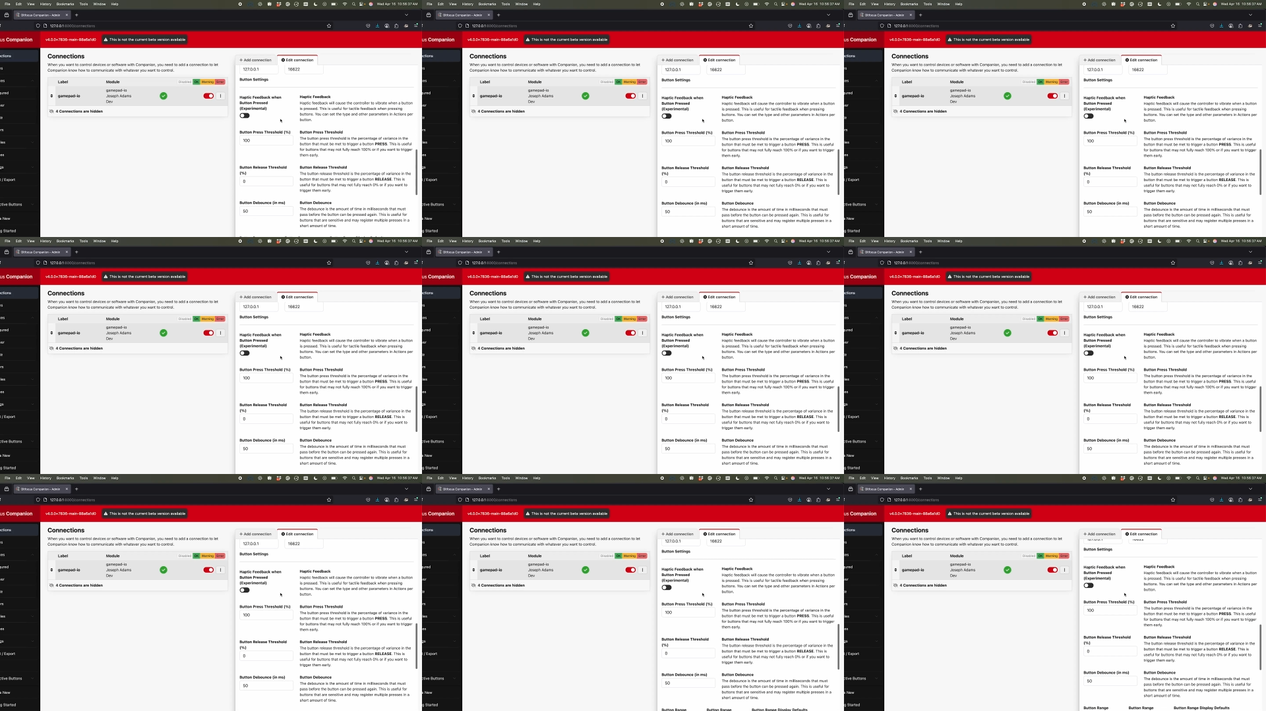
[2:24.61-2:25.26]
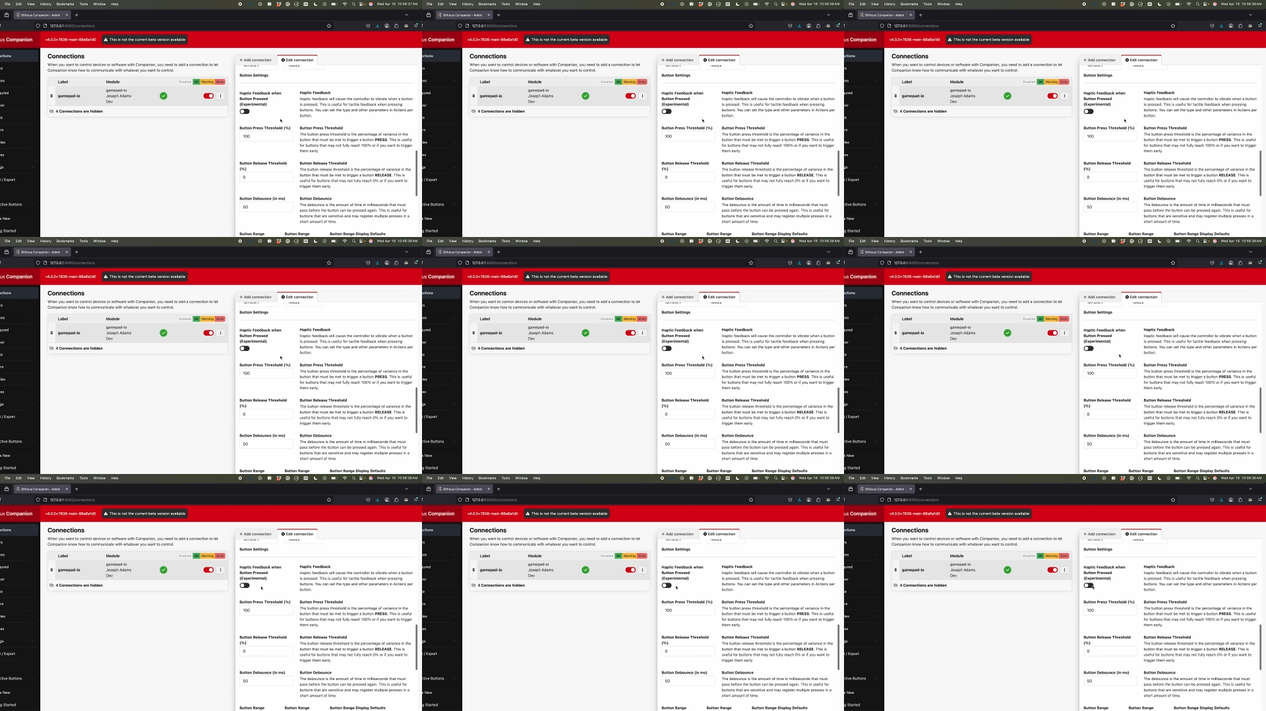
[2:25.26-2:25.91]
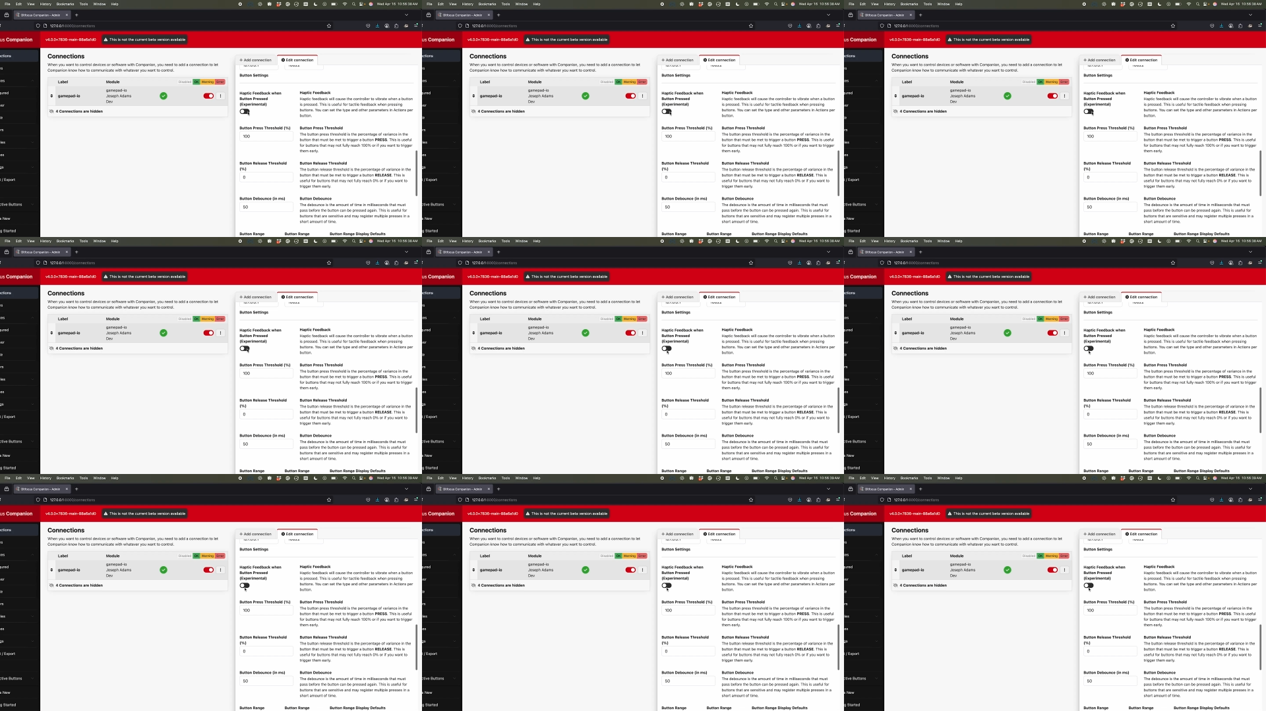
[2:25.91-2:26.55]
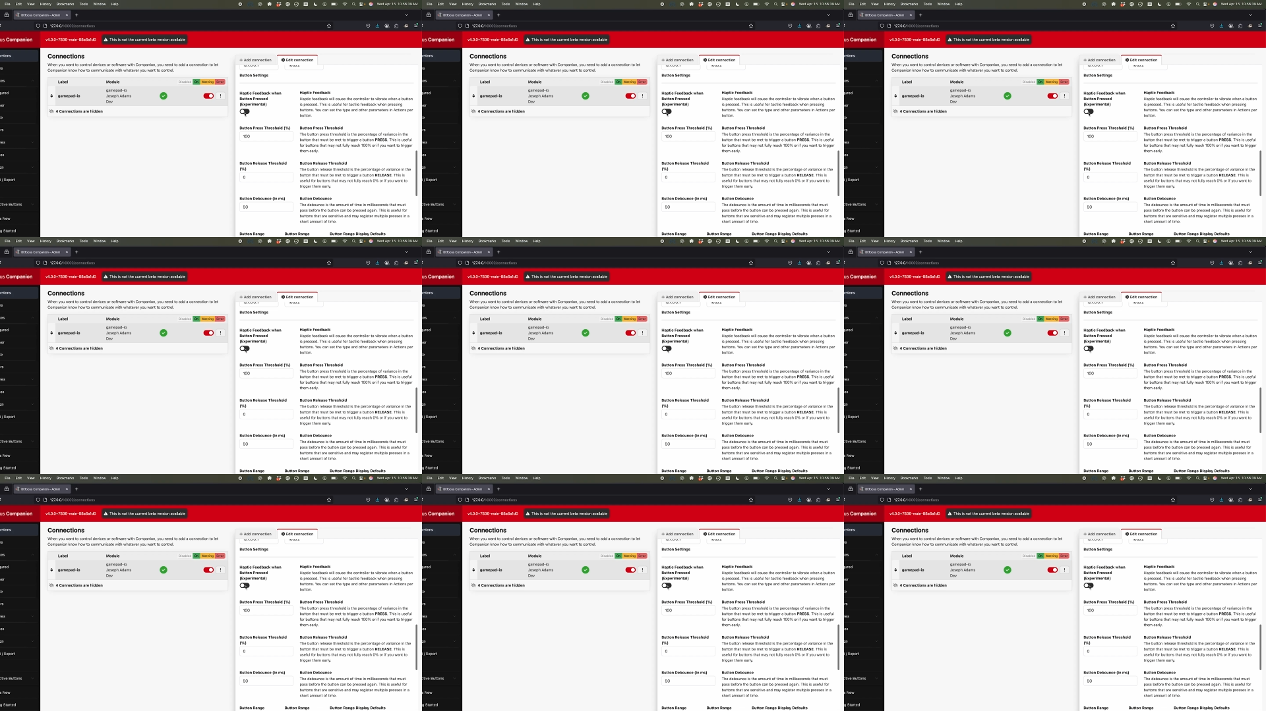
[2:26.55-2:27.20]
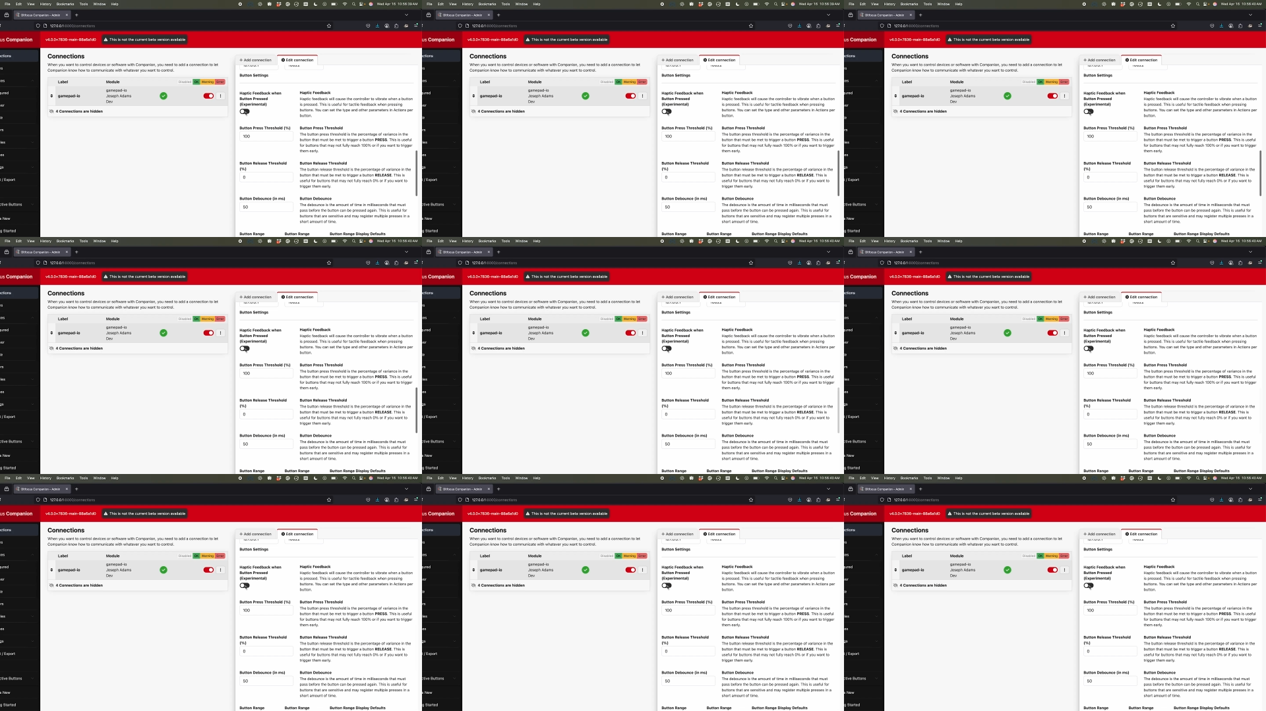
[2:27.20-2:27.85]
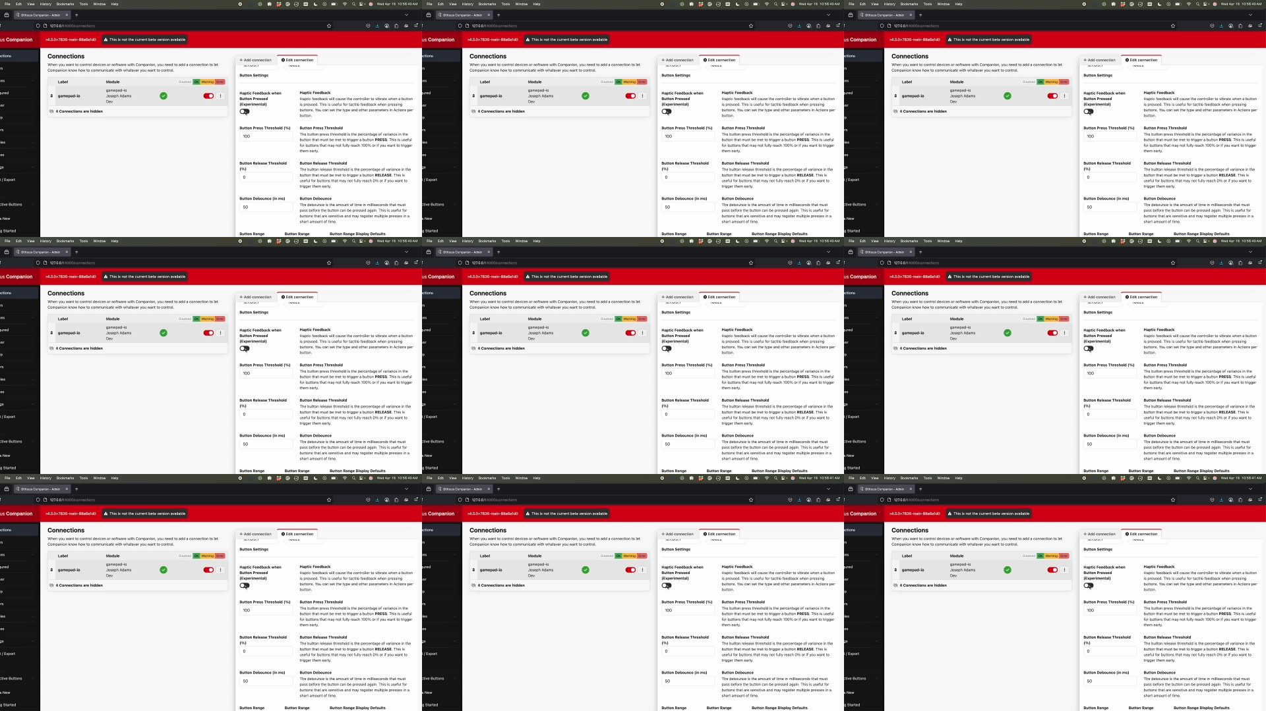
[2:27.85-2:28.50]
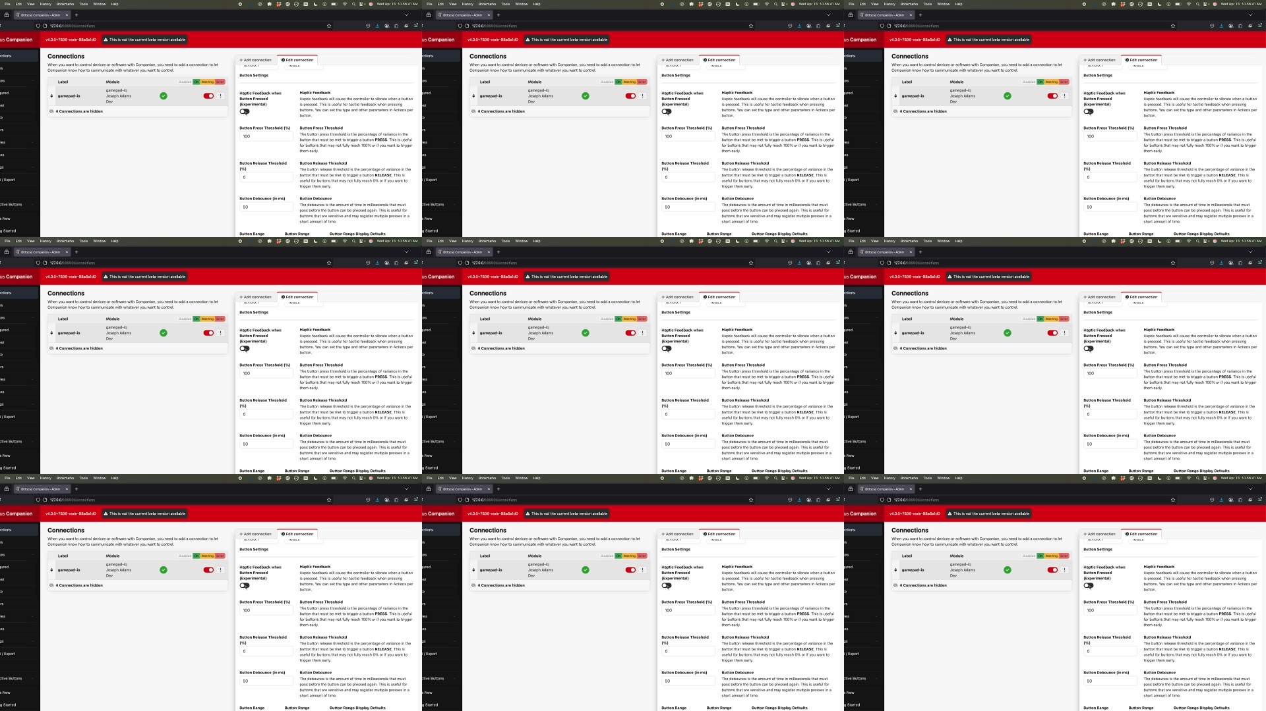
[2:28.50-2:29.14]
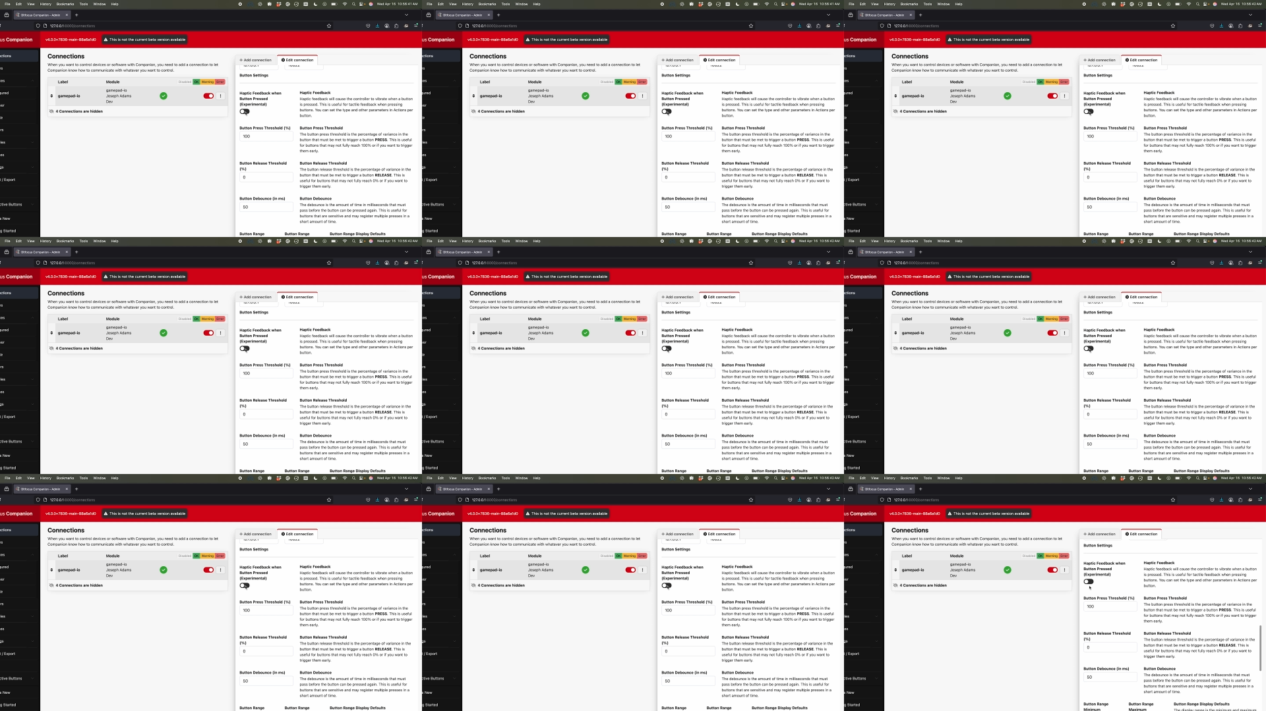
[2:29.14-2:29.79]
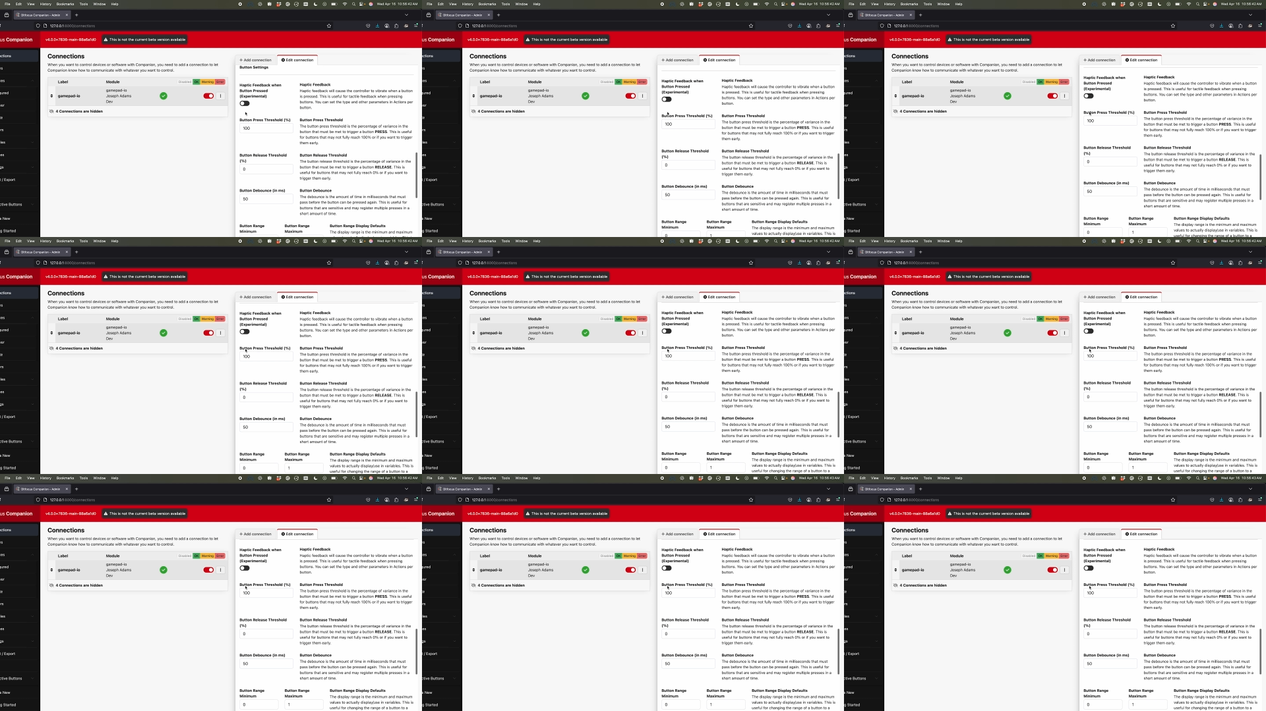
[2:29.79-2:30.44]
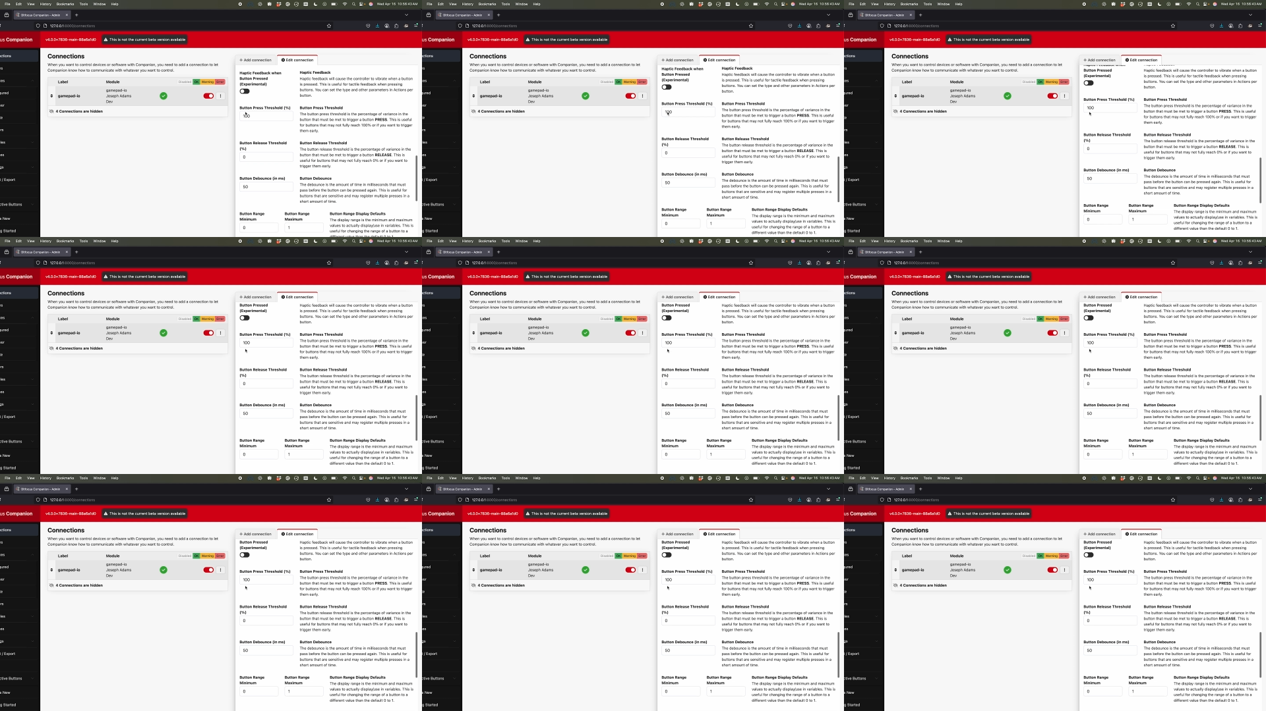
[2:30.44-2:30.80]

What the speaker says: Nobody's mouth can be seen.